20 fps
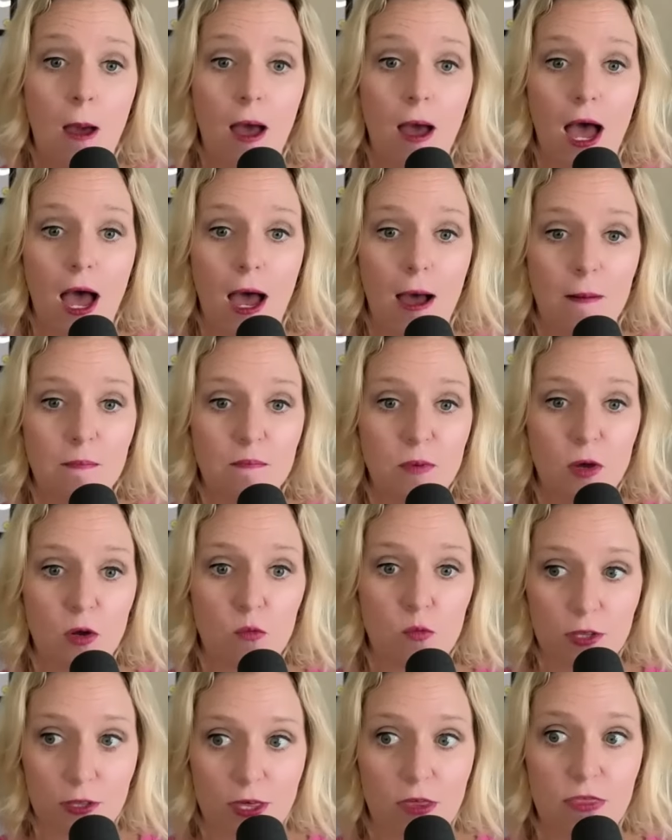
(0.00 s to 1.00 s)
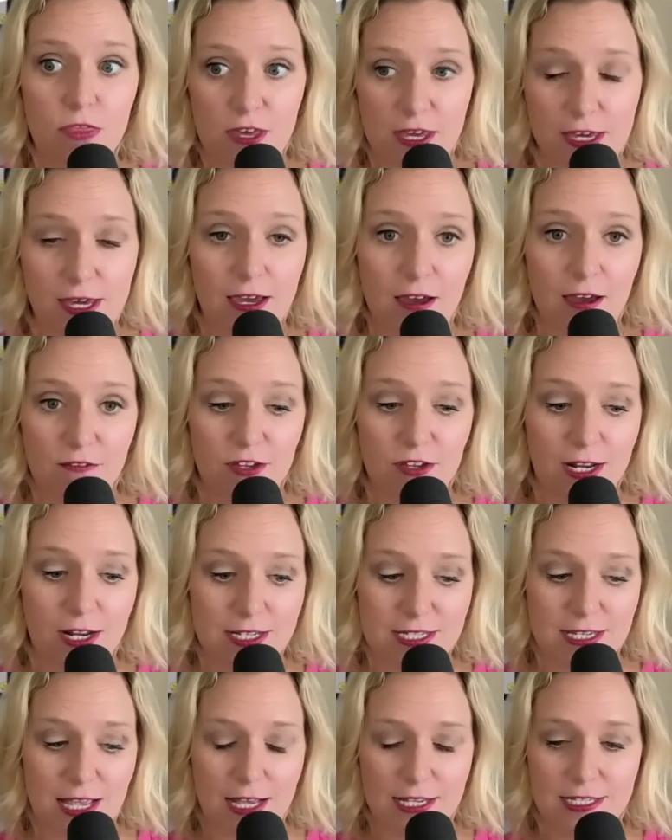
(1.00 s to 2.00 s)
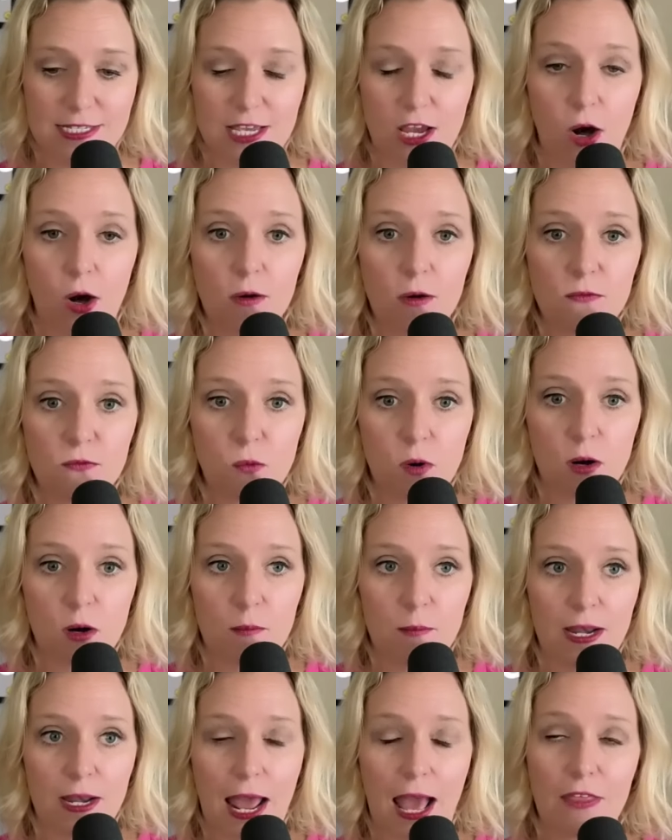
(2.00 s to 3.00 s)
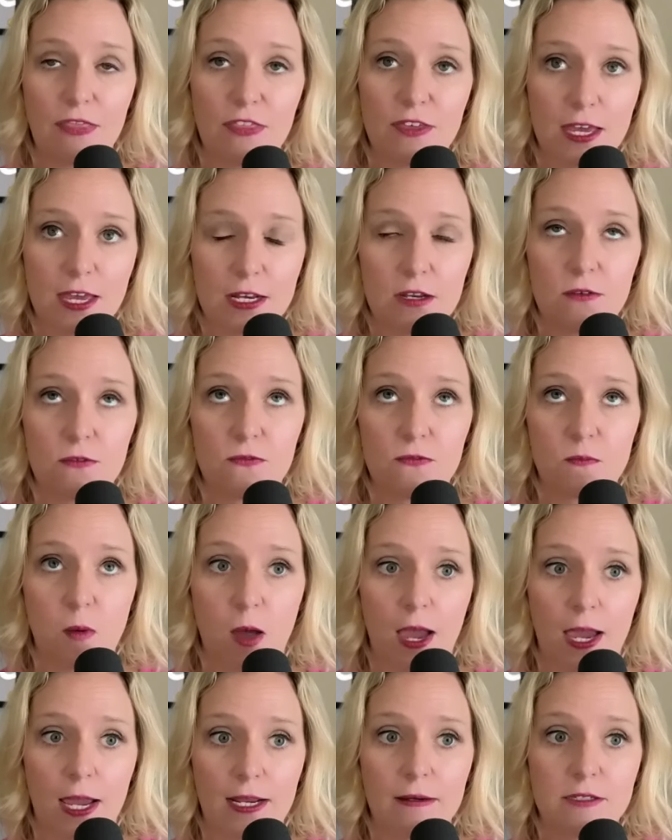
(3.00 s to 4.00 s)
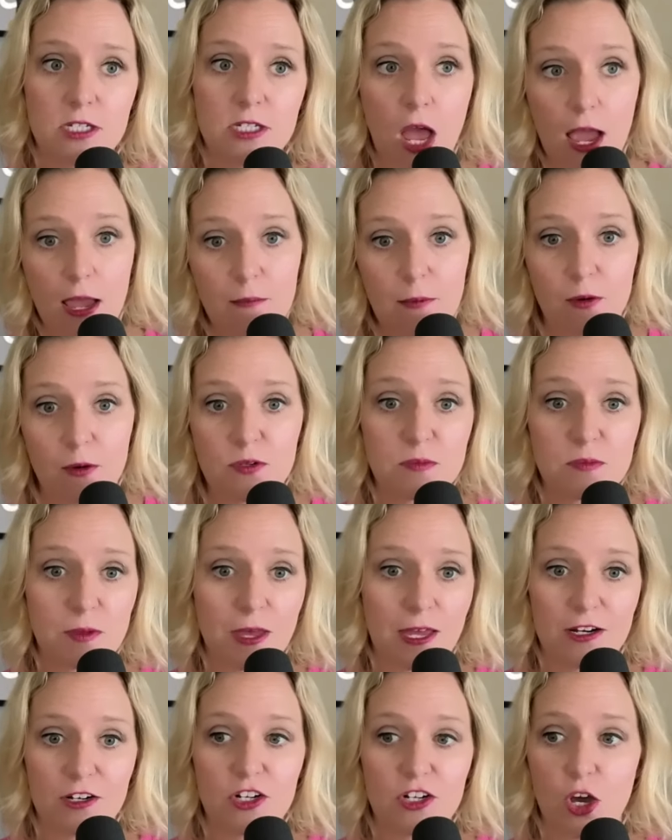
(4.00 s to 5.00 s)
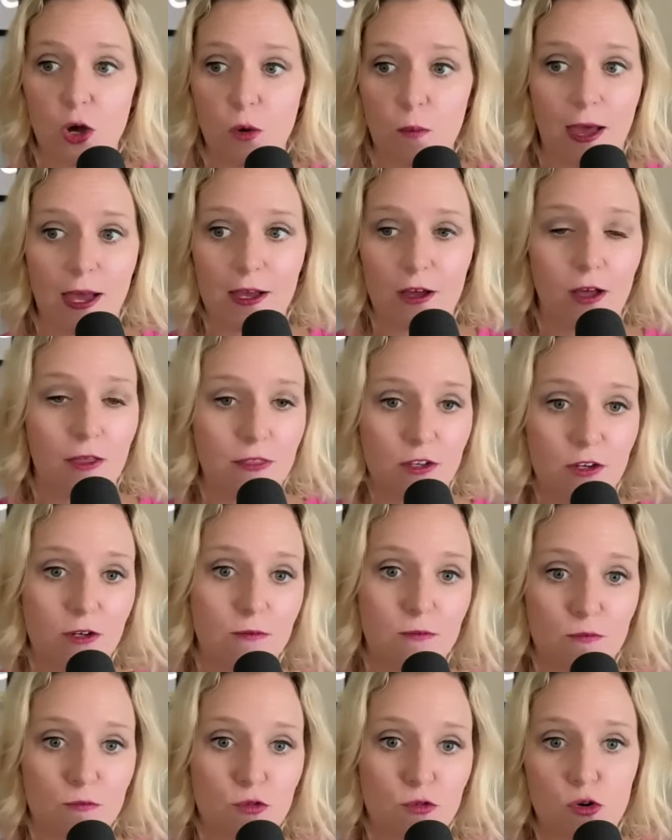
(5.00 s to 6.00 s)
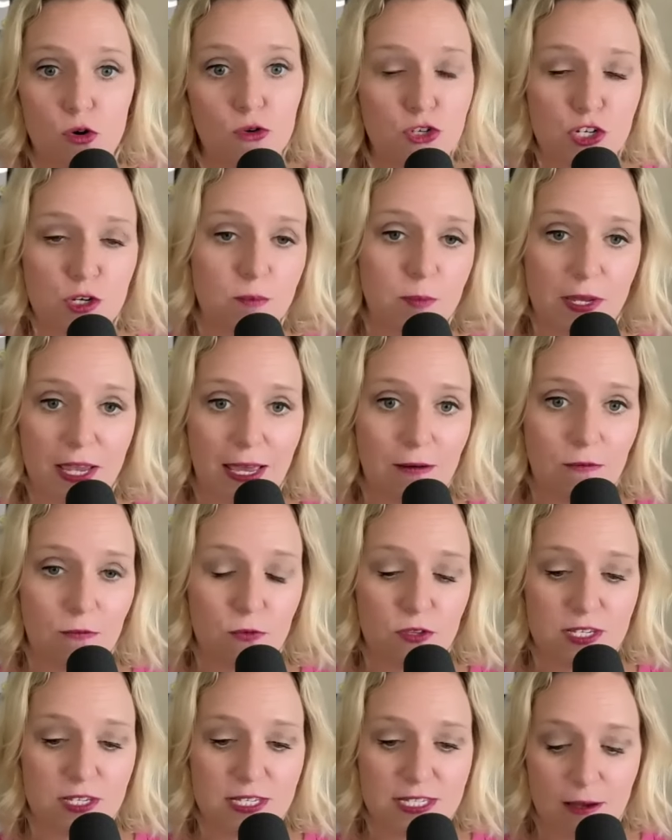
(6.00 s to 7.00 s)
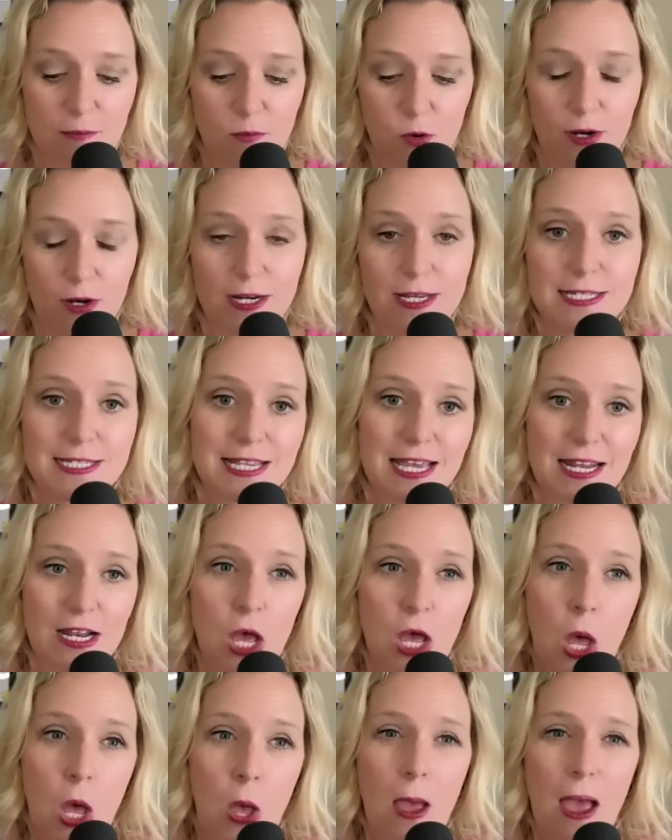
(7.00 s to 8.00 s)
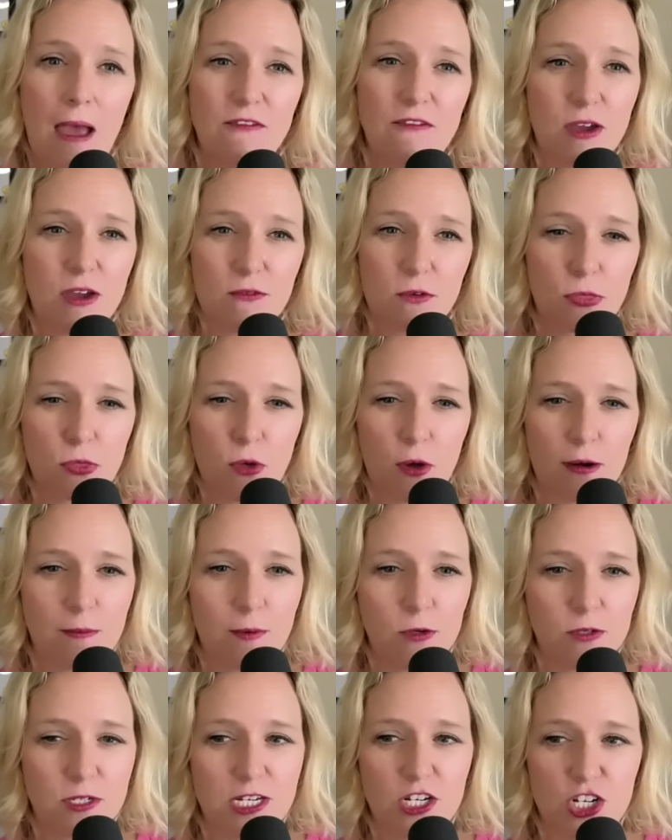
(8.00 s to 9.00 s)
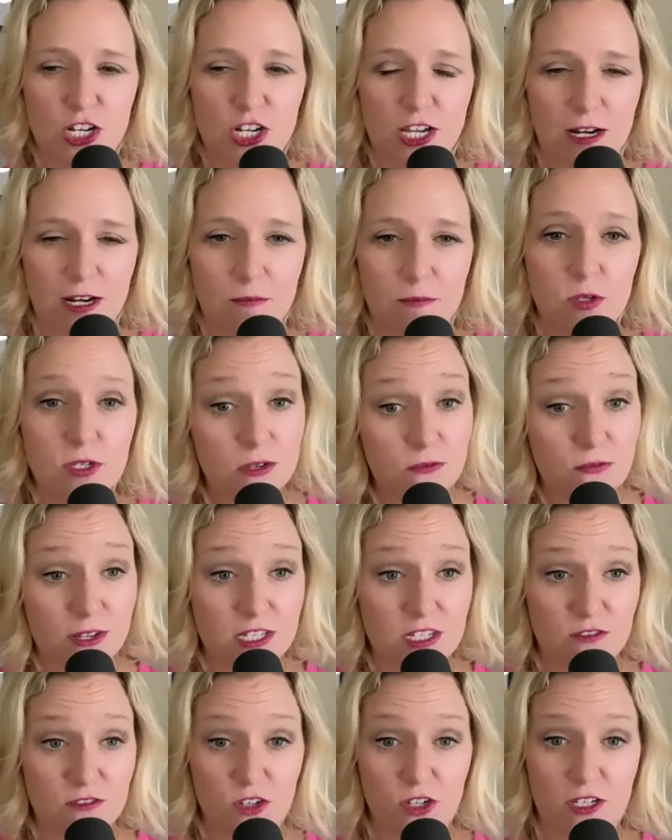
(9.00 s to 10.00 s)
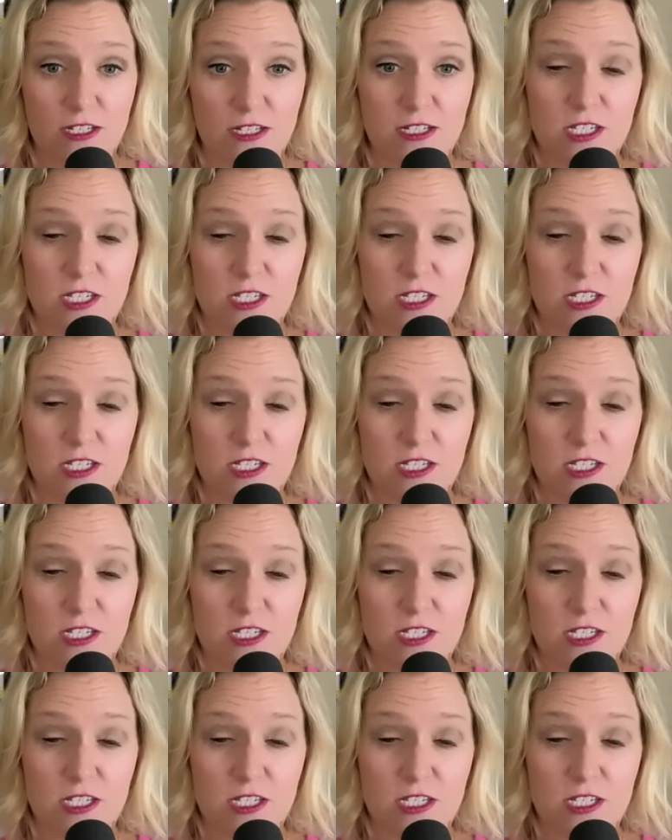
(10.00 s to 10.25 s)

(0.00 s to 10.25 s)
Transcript: but really thinking of it as the art form. And at the end of my time, I was planning to go back on the cruise ship again for the summer. And he said, have you ever thought about teaching at a music festival? And